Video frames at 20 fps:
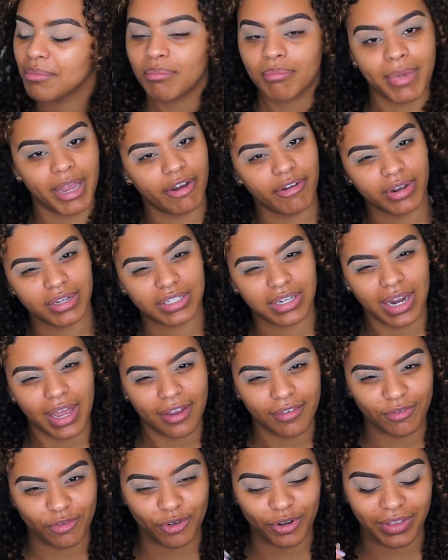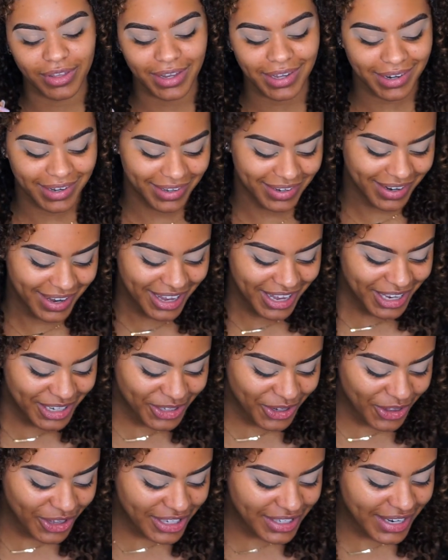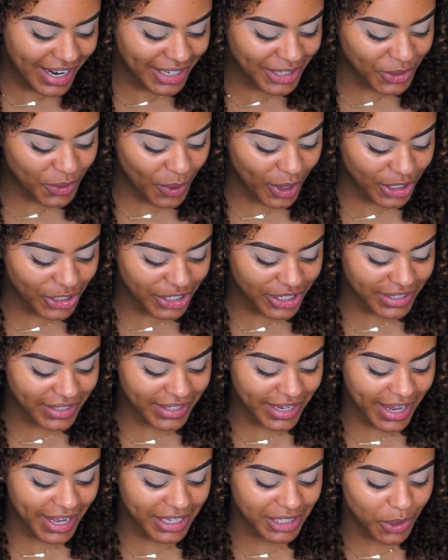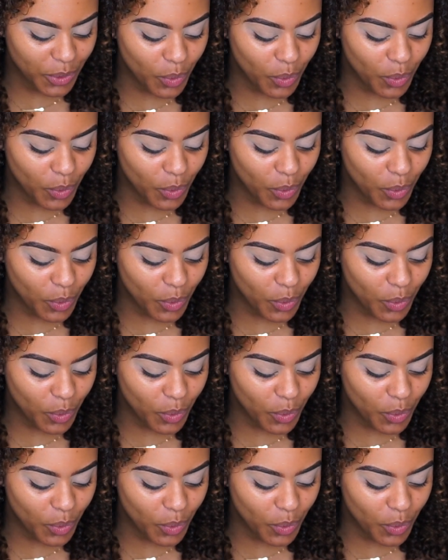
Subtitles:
marriage life related. So this next question says,